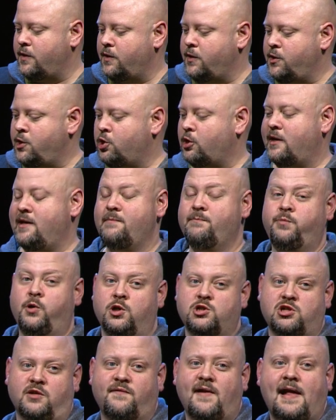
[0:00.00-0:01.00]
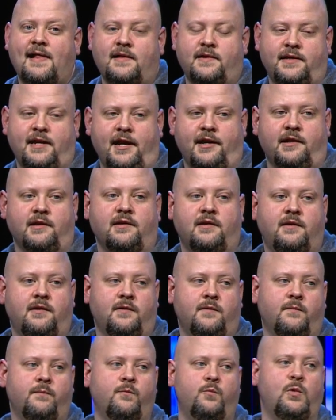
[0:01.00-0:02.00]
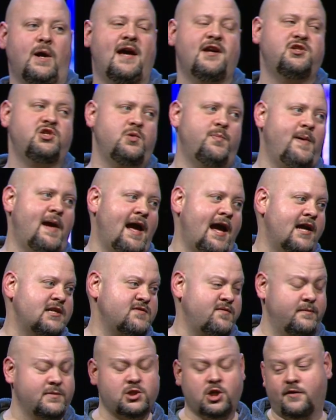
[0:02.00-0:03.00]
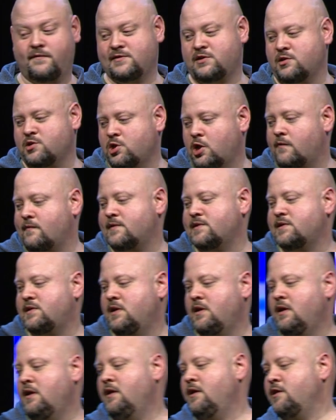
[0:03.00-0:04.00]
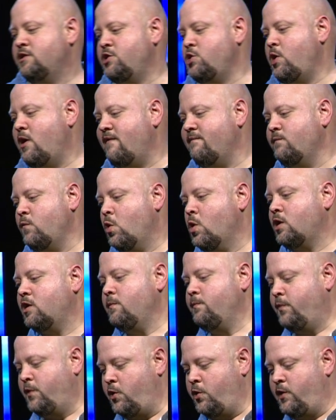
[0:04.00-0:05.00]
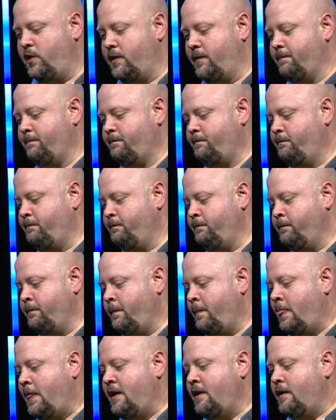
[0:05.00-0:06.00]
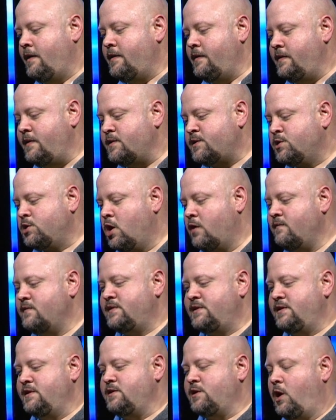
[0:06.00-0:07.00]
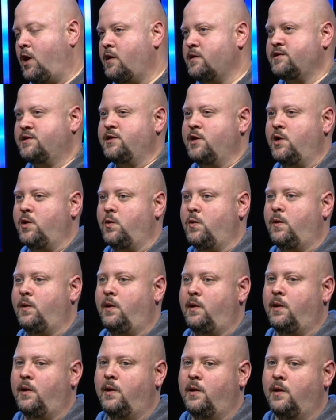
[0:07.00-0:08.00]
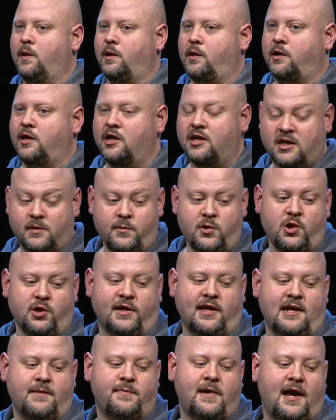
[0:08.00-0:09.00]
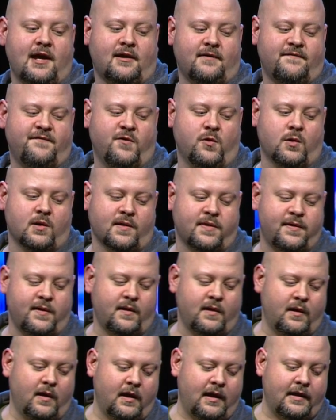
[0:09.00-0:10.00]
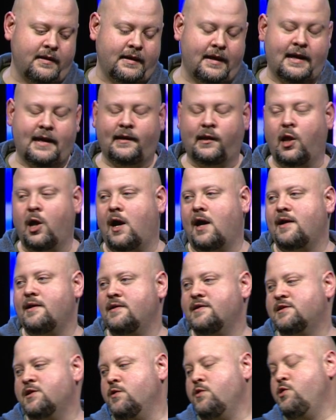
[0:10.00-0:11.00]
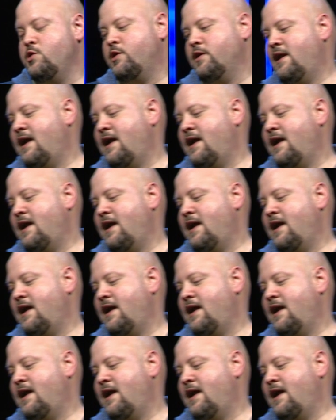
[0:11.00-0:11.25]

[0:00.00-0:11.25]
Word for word: Your inputs are validated as you pass from service to service. So you have more computing, the services also can communicate back and forth a lot, so you can